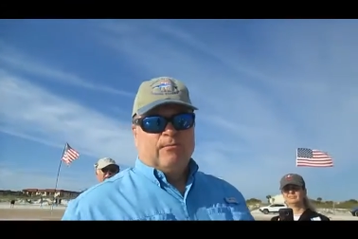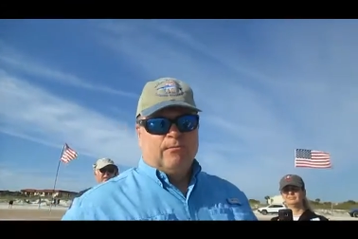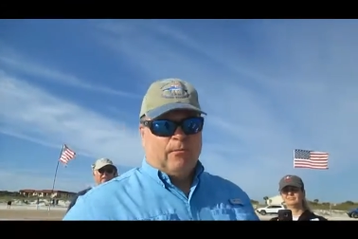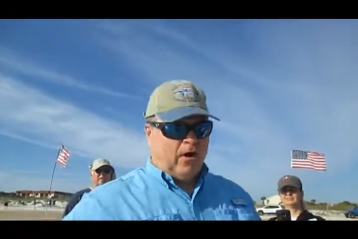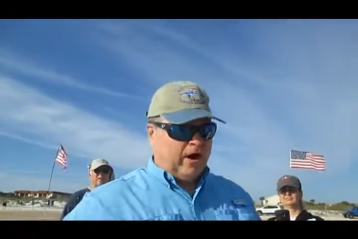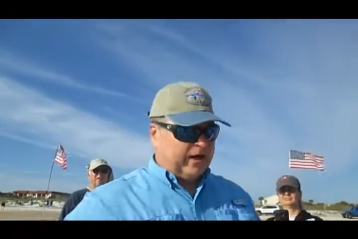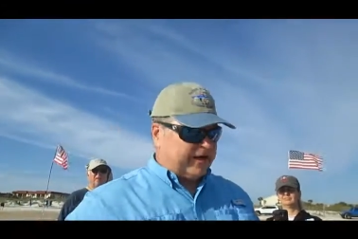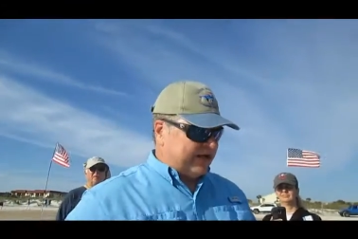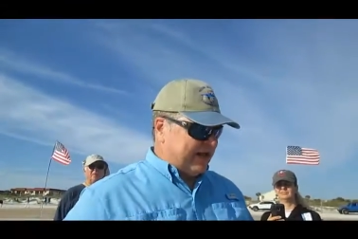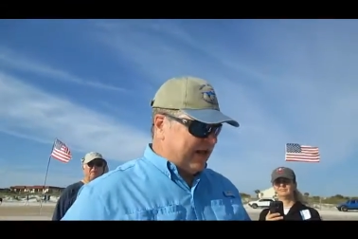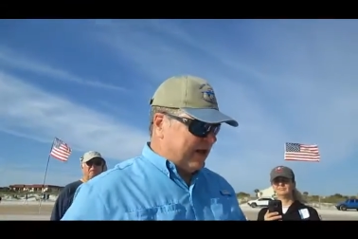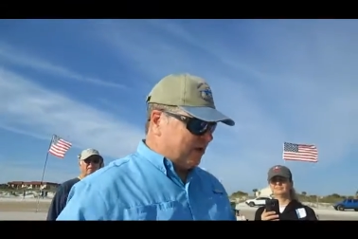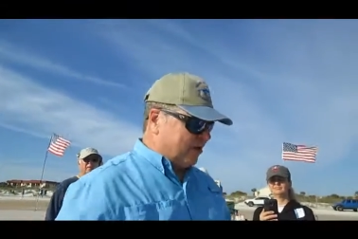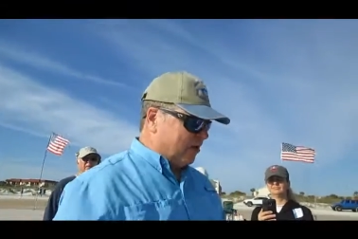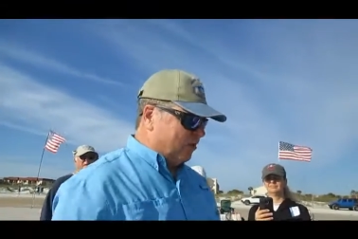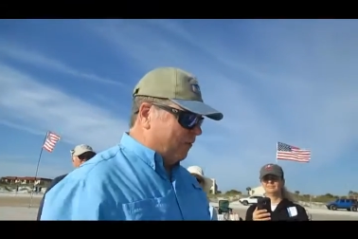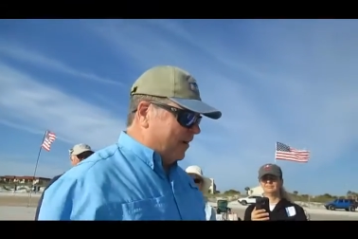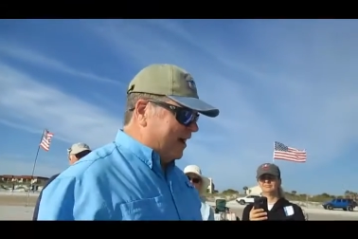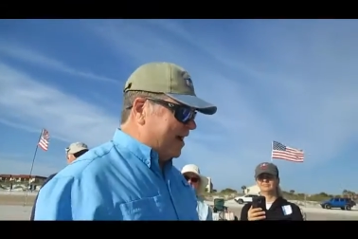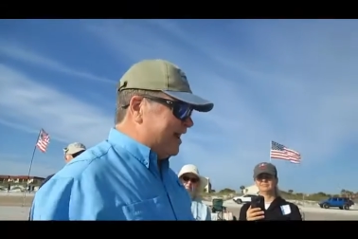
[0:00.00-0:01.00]
Mark and I and
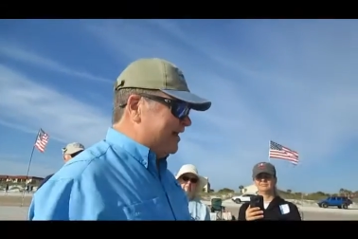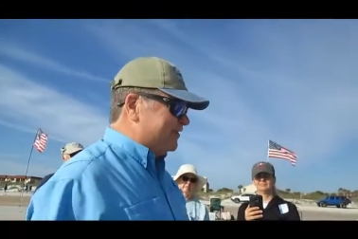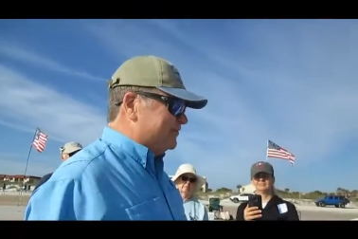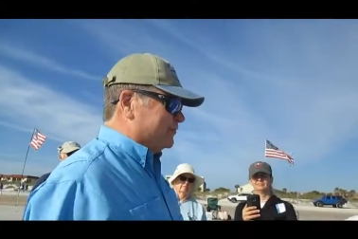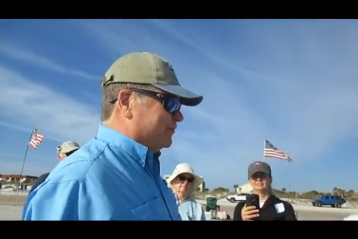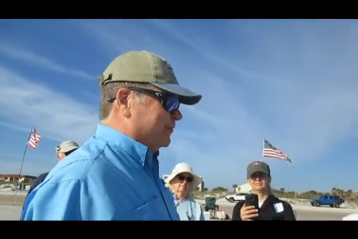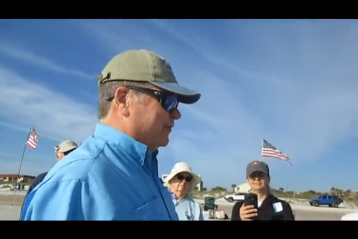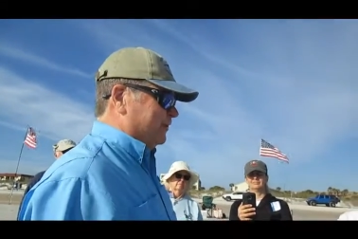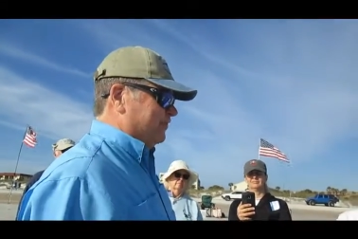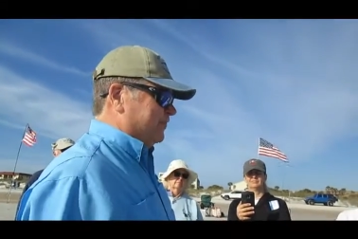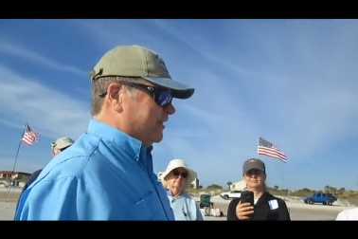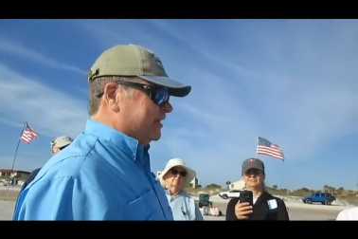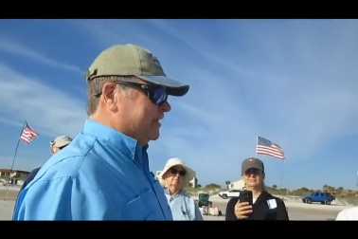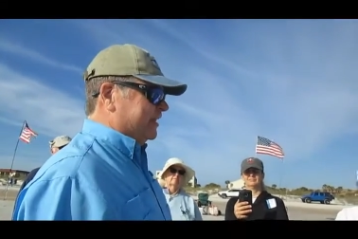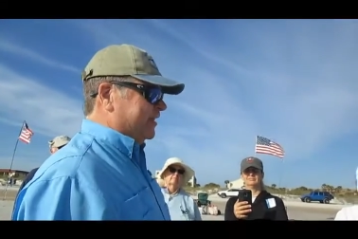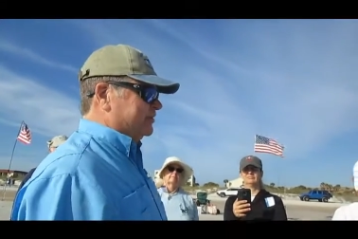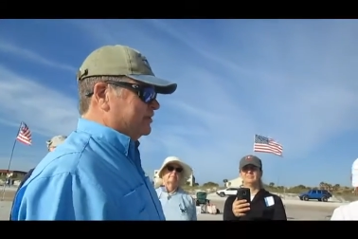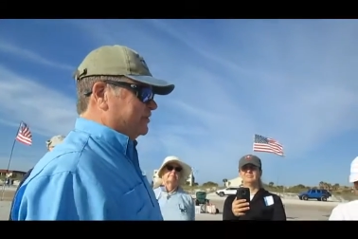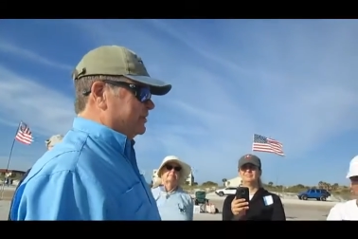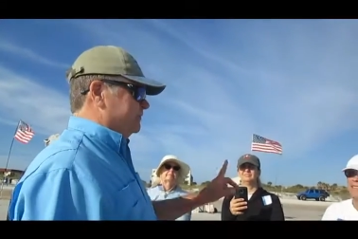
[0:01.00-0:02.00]
our wives were on a
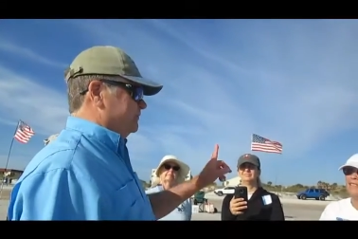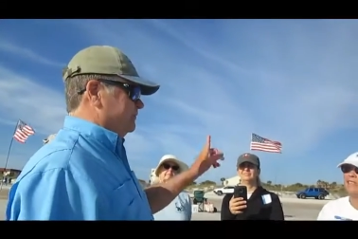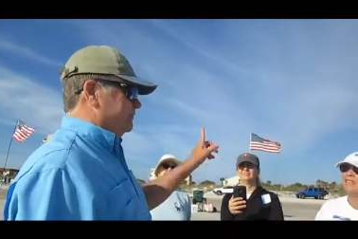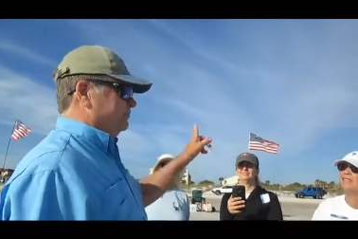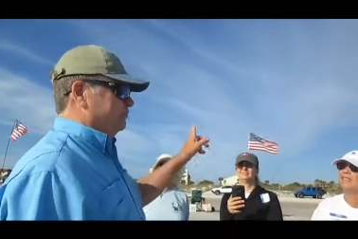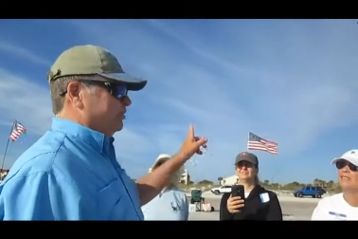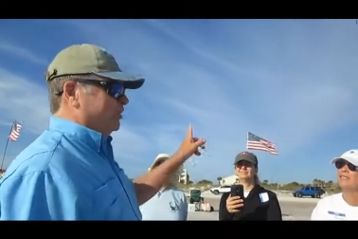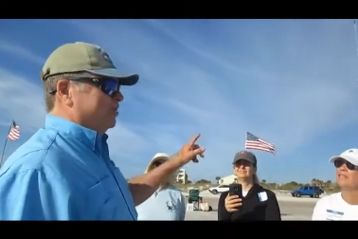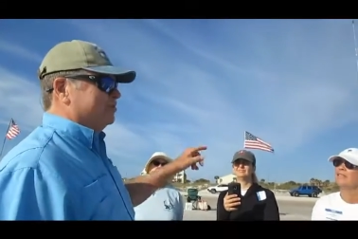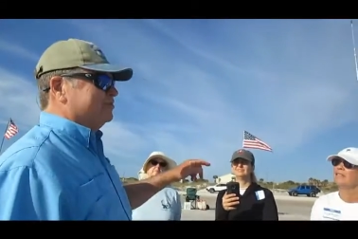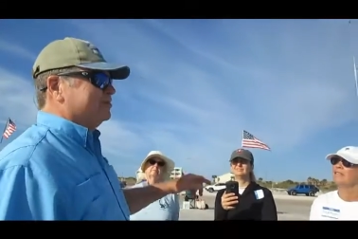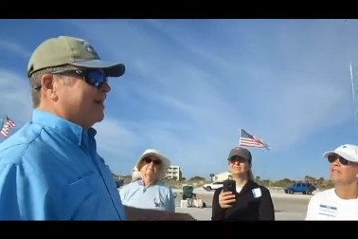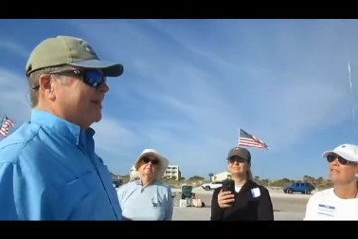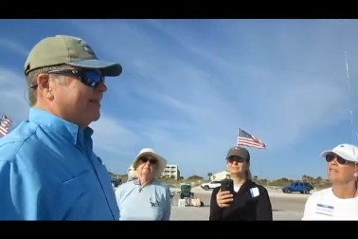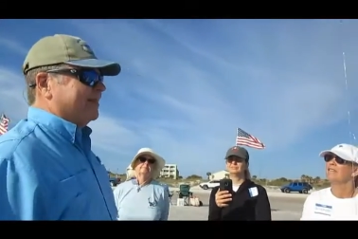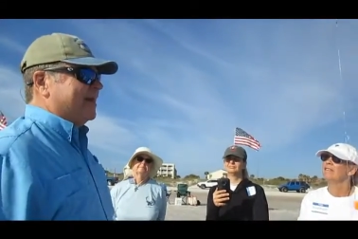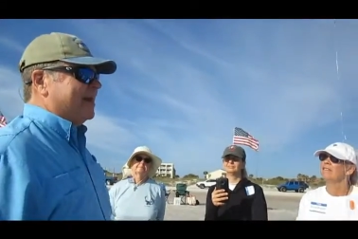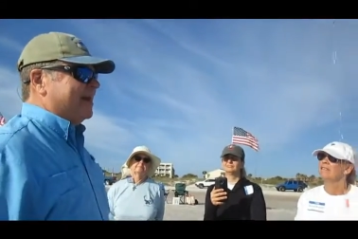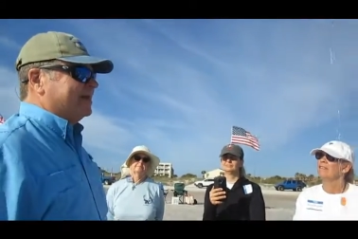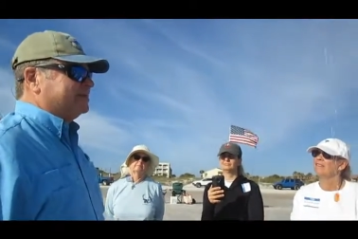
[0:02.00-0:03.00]
vacation below
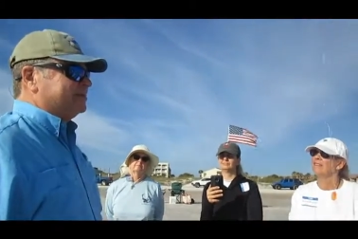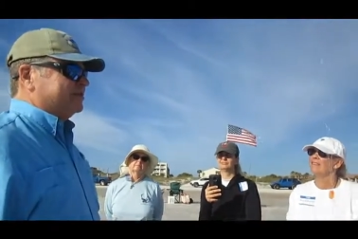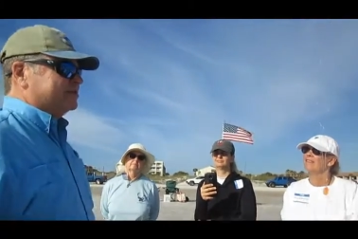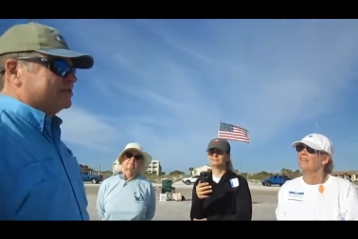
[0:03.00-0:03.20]
Tallahassee